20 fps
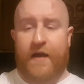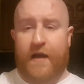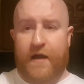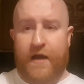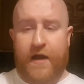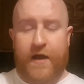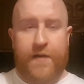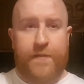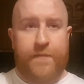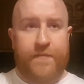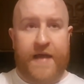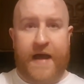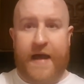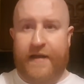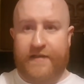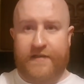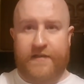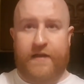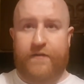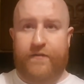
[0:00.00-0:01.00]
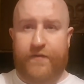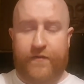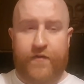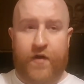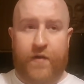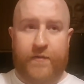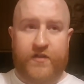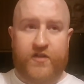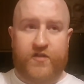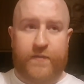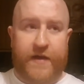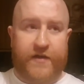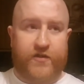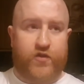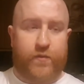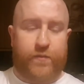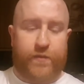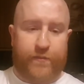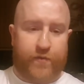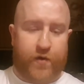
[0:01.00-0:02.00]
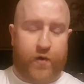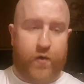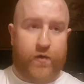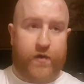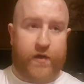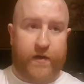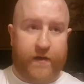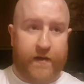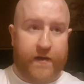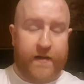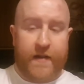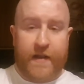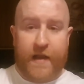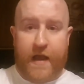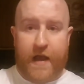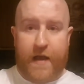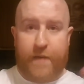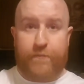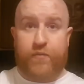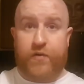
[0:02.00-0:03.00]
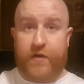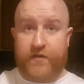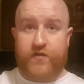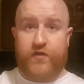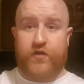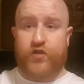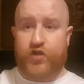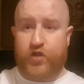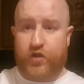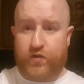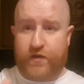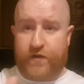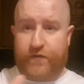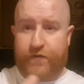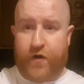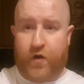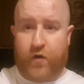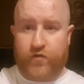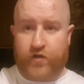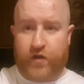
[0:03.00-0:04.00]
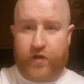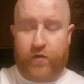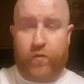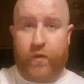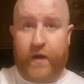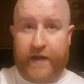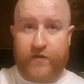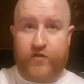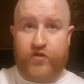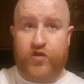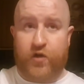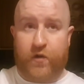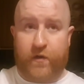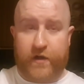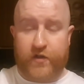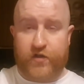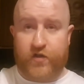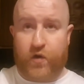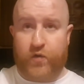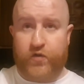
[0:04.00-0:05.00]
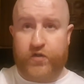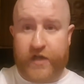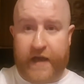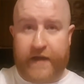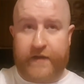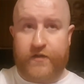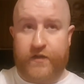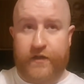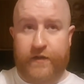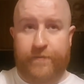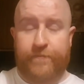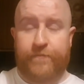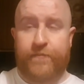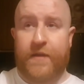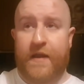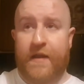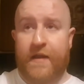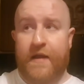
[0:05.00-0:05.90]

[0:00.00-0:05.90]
That is if they've not been smashed up and broken. And prisoners use the phones on the wings during association.